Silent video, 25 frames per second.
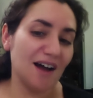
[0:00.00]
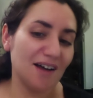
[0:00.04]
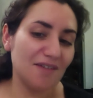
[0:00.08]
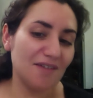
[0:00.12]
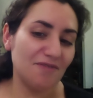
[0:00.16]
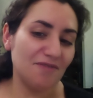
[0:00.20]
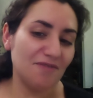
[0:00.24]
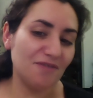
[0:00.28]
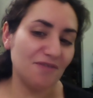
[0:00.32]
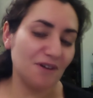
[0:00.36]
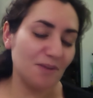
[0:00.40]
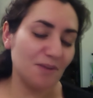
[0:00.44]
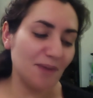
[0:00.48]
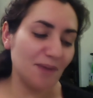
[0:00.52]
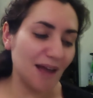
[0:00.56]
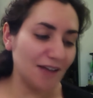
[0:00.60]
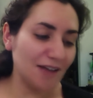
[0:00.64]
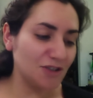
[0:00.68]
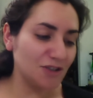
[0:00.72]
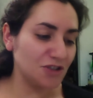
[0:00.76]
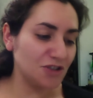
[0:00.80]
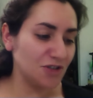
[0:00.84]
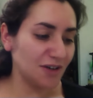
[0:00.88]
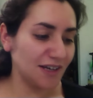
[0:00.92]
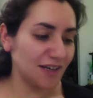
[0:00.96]
for a bad
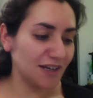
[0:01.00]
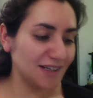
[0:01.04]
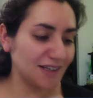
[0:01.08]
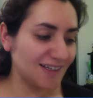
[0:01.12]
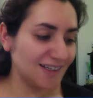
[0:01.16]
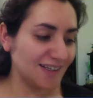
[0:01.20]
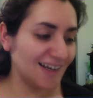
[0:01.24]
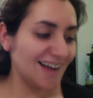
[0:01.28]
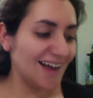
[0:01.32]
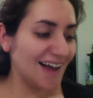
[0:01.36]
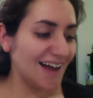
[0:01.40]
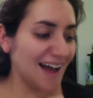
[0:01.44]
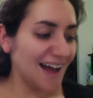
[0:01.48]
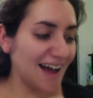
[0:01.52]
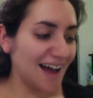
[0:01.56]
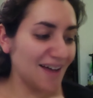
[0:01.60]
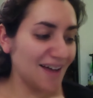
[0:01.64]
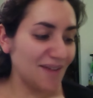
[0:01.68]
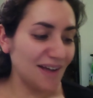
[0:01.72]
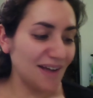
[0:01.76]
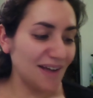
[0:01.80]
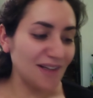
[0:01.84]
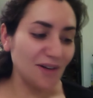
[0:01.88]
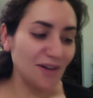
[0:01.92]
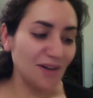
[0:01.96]
choice,
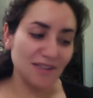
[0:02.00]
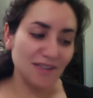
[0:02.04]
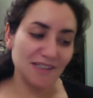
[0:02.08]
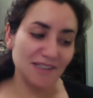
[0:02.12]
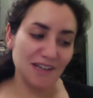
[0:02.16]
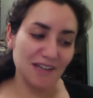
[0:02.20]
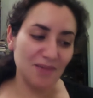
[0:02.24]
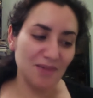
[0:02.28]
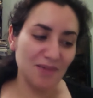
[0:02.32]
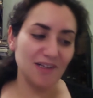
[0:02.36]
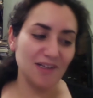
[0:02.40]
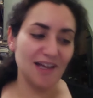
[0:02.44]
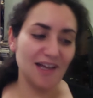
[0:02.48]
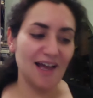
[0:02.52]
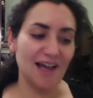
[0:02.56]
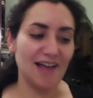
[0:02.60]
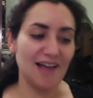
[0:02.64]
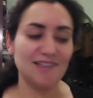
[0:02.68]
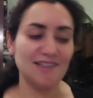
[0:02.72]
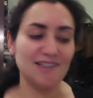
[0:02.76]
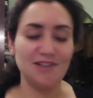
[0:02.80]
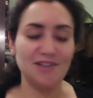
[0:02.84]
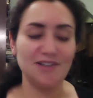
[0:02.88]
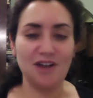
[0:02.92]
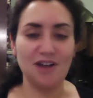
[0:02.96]
I know it's terrible to
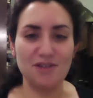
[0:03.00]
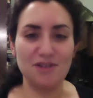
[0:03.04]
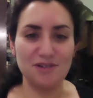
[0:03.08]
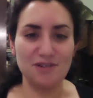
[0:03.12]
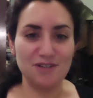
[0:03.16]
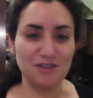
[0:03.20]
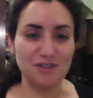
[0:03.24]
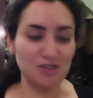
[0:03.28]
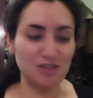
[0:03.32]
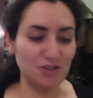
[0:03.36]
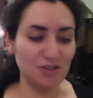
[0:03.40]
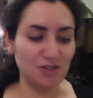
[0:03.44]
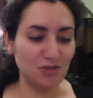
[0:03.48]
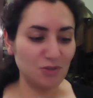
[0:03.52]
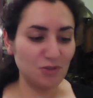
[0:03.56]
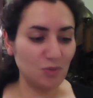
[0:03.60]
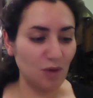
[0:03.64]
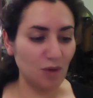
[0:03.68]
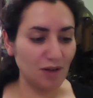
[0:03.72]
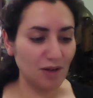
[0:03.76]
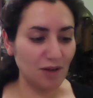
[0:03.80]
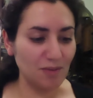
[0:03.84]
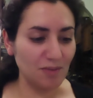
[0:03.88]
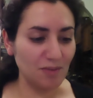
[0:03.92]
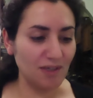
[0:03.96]
ask an author to choose
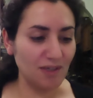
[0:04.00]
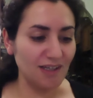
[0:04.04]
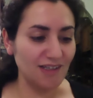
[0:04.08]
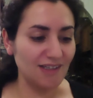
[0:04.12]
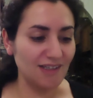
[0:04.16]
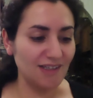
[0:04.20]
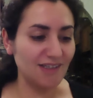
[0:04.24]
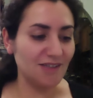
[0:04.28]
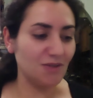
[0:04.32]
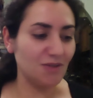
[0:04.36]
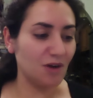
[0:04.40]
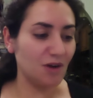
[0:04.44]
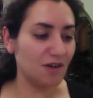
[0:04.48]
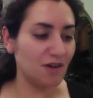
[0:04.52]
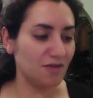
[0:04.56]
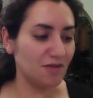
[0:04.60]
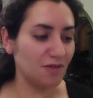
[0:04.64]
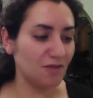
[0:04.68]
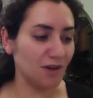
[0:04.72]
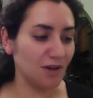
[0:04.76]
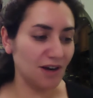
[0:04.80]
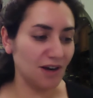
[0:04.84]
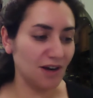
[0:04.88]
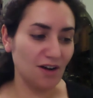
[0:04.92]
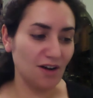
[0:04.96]
one piece of
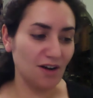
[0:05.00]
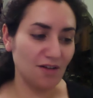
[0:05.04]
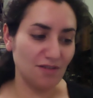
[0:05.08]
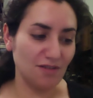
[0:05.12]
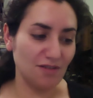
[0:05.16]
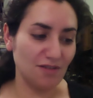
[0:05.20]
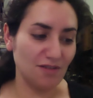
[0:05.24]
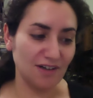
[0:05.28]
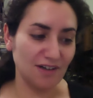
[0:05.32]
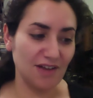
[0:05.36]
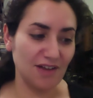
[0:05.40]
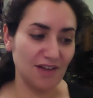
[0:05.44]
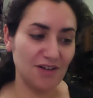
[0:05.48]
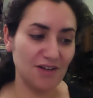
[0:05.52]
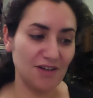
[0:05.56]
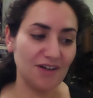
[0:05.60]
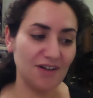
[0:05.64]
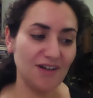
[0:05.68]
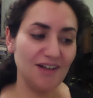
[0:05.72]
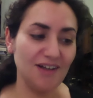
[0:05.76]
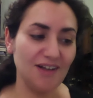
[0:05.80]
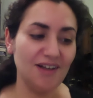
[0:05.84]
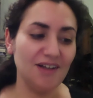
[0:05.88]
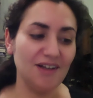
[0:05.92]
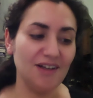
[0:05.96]
work over another,
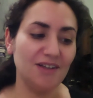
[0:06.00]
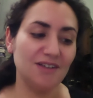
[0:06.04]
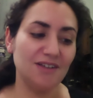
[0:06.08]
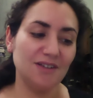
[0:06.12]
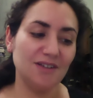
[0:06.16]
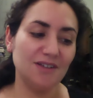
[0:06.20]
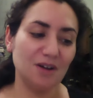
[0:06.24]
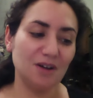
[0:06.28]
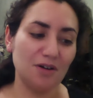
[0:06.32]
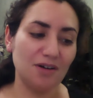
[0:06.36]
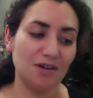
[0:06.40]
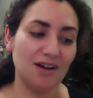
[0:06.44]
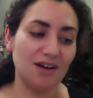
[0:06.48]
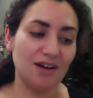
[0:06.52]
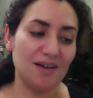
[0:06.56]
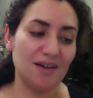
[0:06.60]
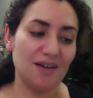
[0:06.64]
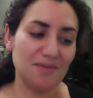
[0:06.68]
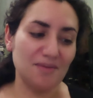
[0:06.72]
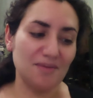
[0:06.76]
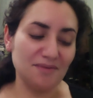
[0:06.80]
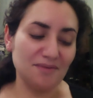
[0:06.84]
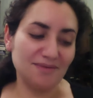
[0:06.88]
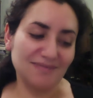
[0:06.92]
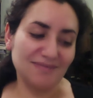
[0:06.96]
so
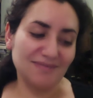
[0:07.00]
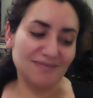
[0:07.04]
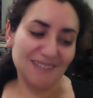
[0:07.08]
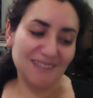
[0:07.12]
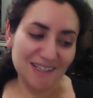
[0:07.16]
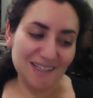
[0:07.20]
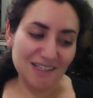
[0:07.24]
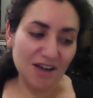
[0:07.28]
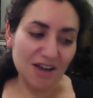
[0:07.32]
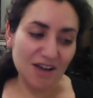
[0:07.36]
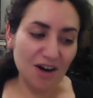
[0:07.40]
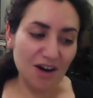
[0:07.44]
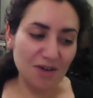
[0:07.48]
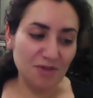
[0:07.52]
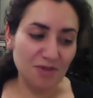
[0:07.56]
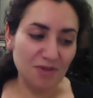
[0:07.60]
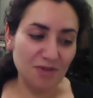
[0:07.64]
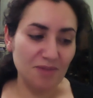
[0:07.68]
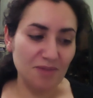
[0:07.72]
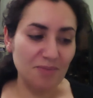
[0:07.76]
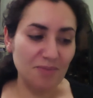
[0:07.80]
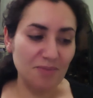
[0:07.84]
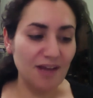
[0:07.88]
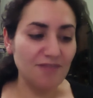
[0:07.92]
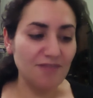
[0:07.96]
it's a hard
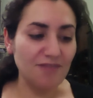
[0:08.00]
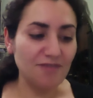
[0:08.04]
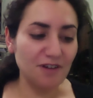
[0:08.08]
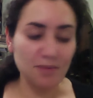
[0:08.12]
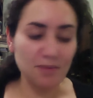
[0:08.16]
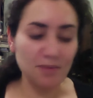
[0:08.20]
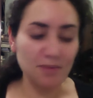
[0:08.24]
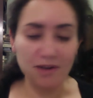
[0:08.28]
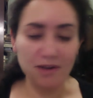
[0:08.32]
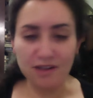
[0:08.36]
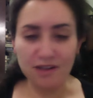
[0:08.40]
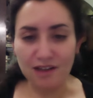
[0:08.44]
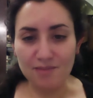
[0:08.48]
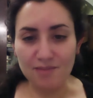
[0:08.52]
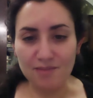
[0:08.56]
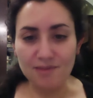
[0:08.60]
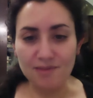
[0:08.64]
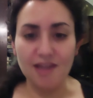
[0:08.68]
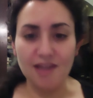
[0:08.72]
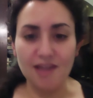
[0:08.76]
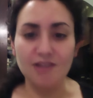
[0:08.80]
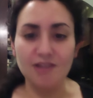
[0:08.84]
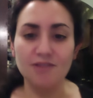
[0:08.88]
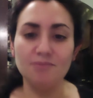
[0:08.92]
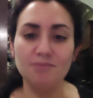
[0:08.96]
one, but for a book club
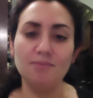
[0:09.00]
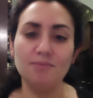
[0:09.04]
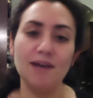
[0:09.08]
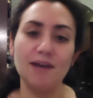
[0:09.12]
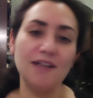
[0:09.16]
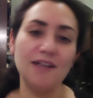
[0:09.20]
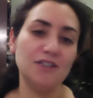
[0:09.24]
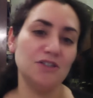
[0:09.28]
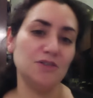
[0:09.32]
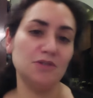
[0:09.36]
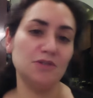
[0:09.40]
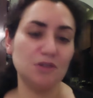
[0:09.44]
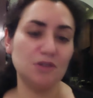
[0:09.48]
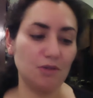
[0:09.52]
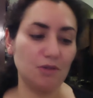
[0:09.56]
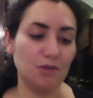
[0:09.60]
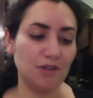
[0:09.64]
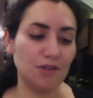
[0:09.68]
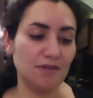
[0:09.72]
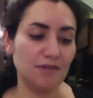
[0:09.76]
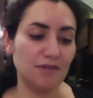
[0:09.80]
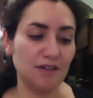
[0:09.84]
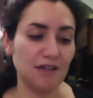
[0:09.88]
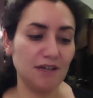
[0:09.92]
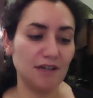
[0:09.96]
that might choose to
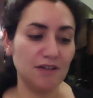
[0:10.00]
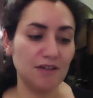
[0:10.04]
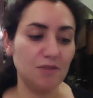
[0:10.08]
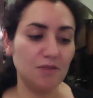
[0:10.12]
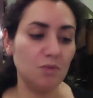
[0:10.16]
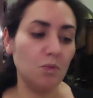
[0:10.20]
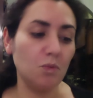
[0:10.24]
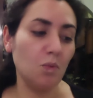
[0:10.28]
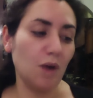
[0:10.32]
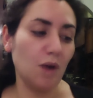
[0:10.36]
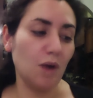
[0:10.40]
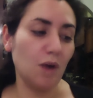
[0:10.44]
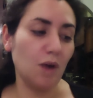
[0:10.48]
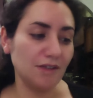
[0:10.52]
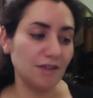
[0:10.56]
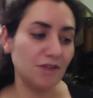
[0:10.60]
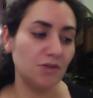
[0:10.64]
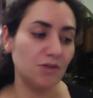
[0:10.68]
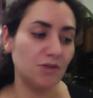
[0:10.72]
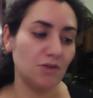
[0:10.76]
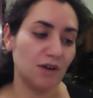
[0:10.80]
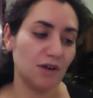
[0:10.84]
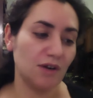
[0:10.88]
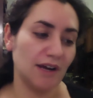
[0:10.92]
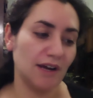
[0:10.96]
only read one
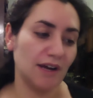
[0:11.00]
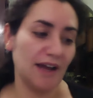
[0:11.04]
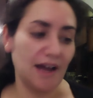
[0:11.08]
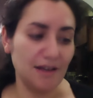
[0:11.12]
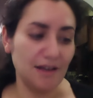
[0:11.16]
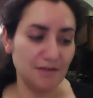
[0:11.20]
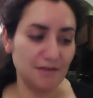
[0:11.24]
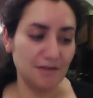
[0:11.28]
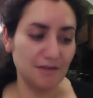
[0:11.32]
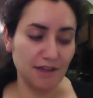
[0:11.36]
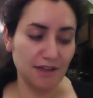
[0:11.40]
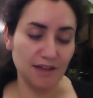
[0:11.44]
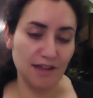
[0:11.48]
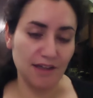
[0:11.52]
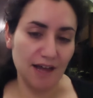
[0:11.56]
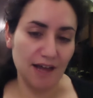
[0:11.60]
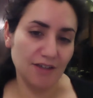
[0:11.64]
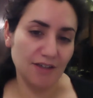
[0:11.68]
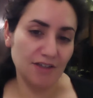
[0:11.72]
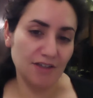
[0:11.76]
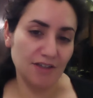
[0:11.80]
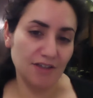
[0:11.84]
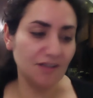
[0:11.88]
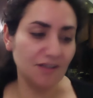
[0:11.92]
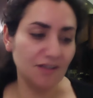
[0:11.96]
story out of the
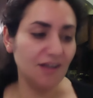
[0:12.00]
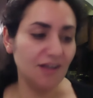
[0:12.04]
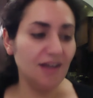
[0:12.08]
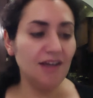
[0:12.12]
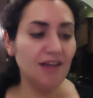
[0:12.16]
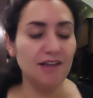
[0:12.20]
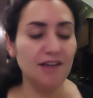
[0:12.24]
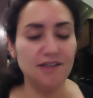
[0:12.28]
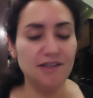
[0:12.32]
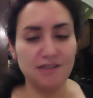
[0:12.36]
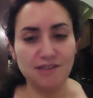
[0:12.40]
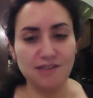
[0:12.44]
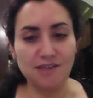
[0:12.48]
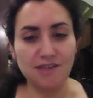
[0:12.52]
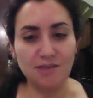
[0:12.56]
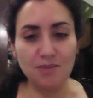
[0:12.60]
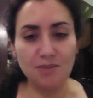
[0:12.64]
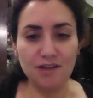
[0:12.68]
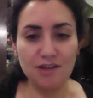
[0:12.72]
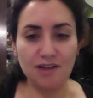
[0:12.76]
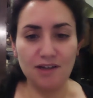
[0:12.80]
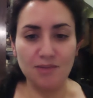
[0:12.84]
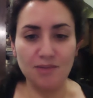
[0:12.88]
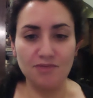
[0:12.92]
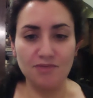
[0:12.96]
collection, since some
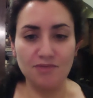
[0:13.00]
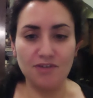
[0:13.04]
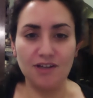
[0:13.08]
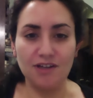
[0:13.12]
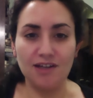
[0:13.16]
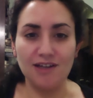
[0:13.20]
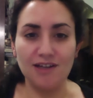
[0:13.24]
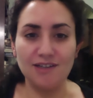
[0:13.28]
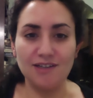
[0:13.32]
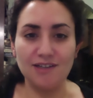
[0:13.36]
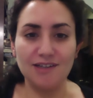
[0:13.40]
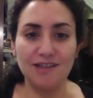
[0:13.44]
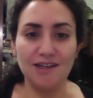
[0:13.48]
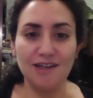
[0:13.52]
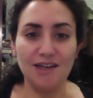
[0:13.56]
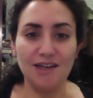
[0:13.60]
book clubs feel like